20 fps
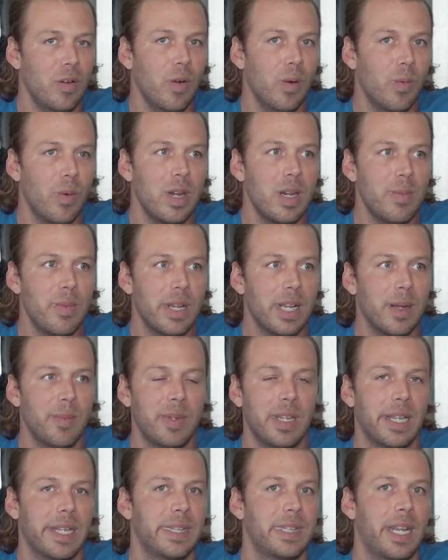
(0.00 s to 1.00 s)
you're already
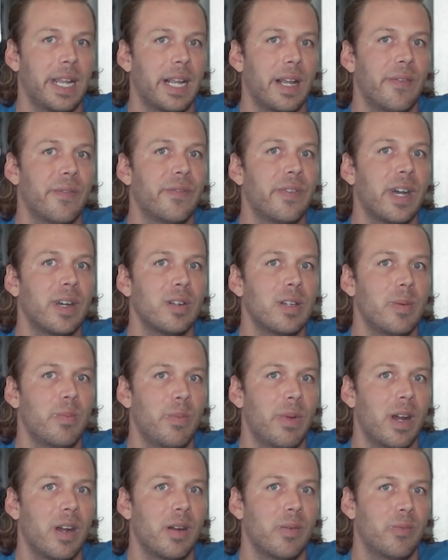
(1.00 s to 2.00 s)
becoming the confounding
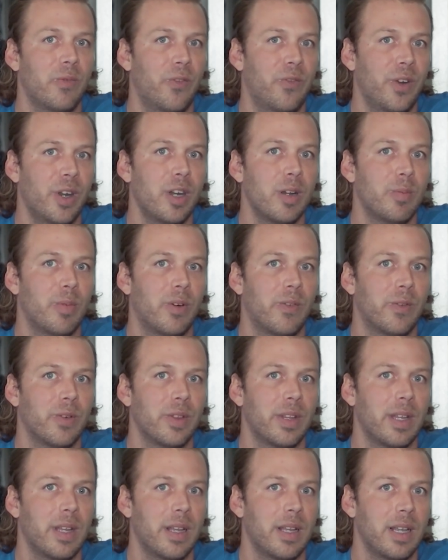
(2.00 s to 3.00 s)
variable for
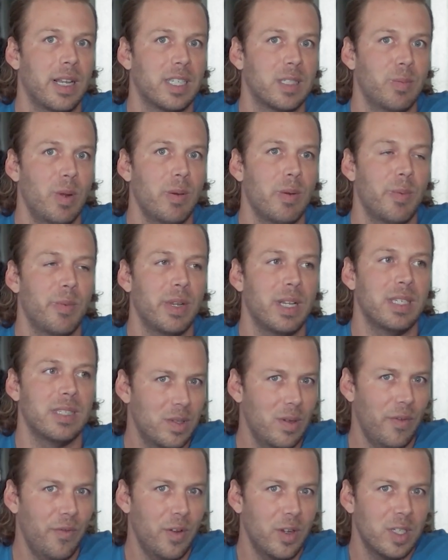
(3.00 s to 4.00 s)
the experiment. Because
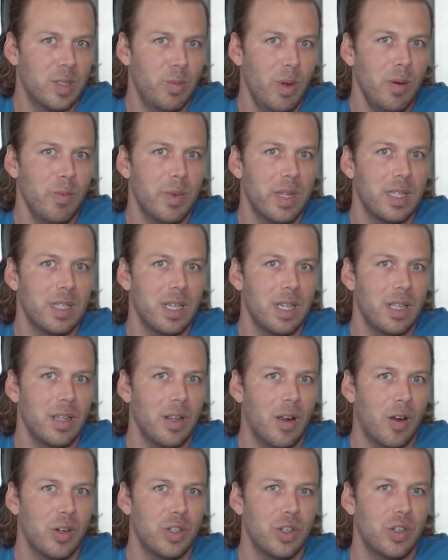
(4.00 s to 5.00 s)
so if you're experimenting,
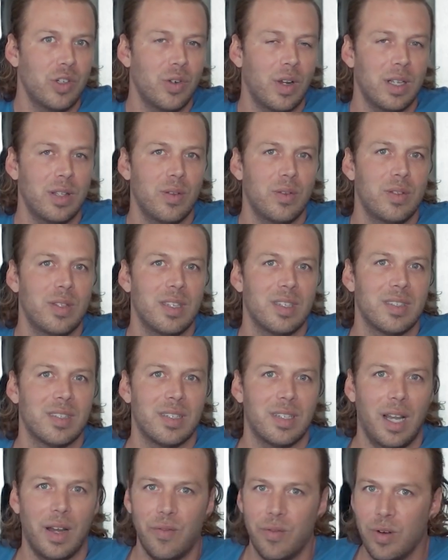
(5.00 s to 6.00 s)
aren't you trying to
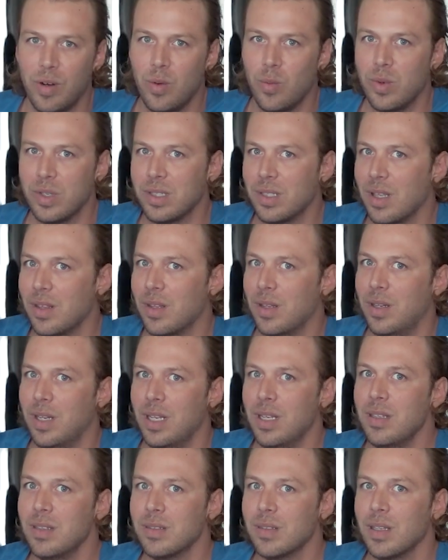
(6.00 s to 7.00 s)
discover what something
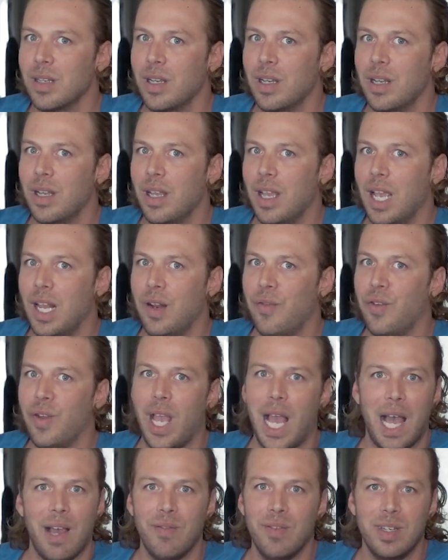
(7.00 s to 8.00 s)
is? And if you
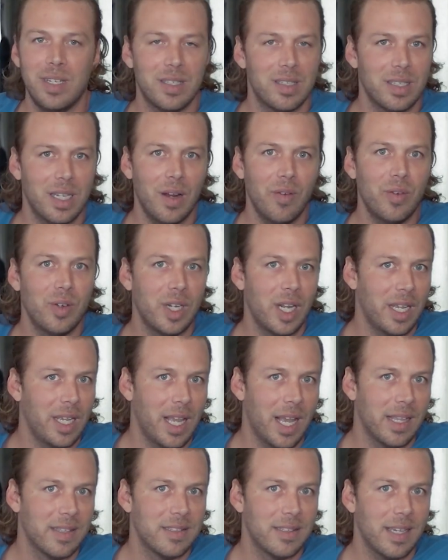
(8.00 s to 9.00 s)
haven't discovered it
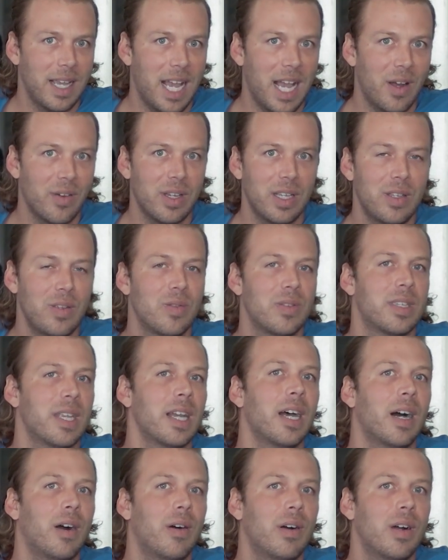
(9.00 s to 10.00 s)
yet, how can you
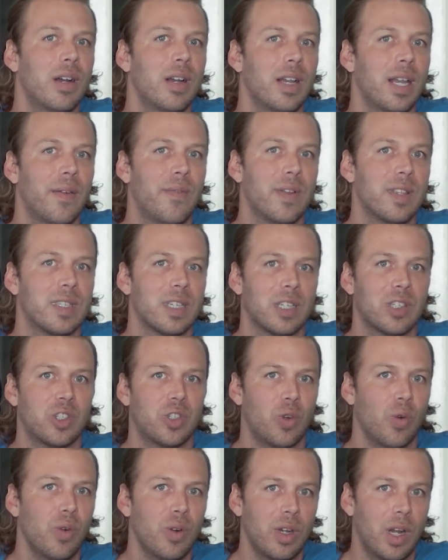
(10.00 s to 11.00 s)
tell if it's
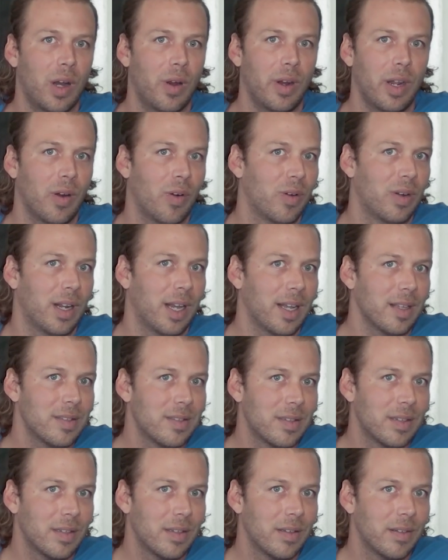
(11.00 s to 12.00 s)
extraordinary or
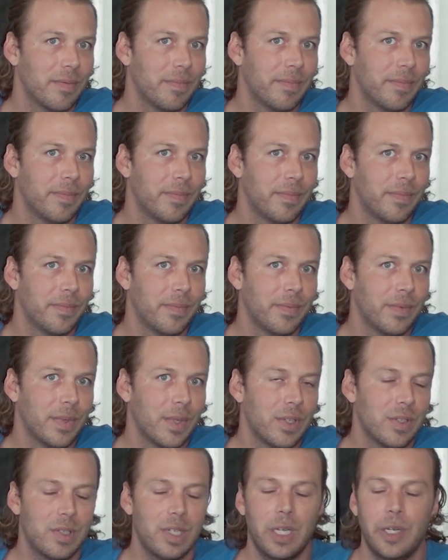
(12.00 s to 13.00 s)
not?
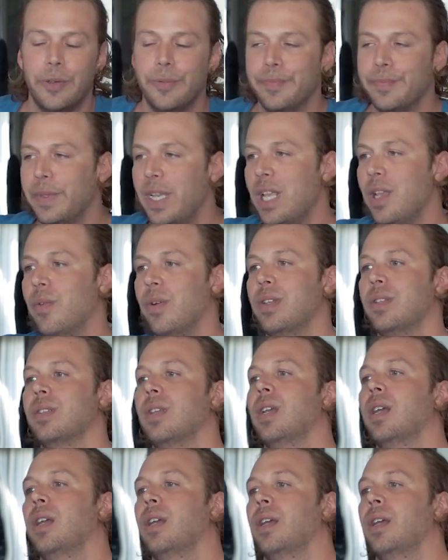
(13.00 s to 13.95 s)
So anyways,